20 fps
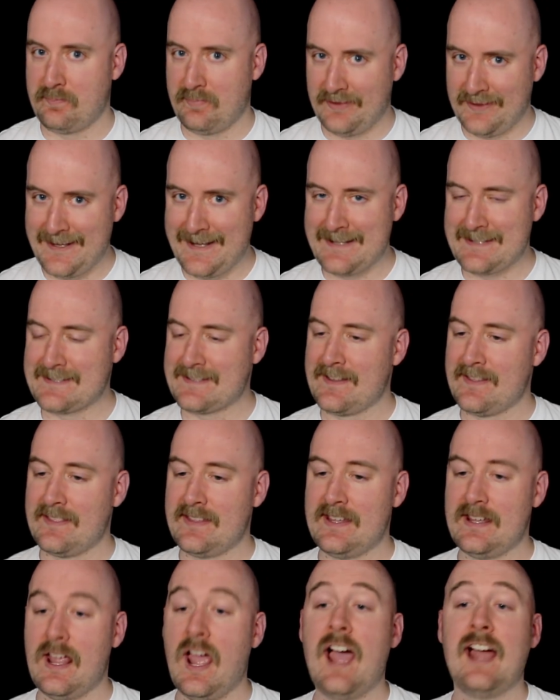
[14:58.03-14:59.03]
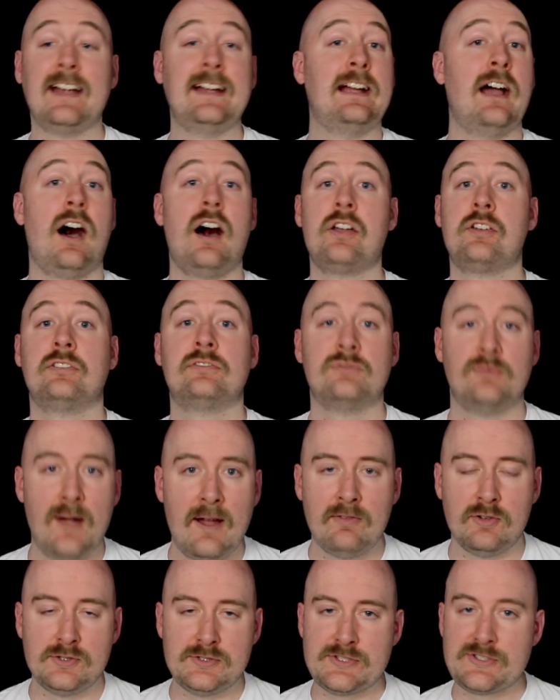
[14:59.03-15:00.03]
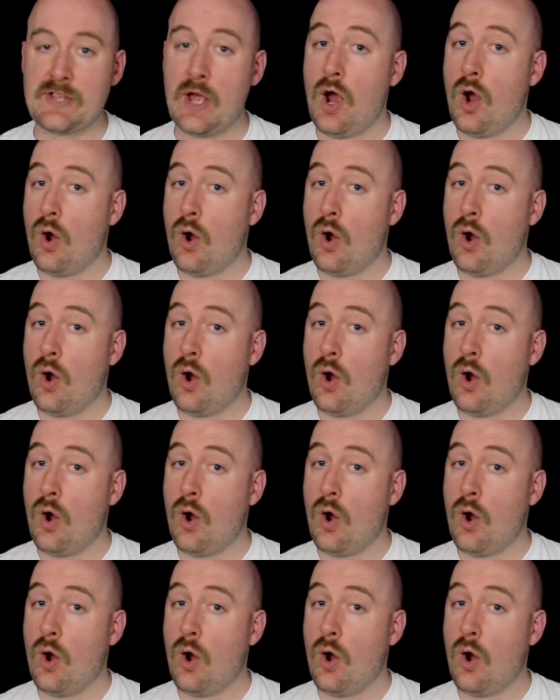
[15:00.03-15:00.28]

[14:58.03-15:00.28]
place. The god of revels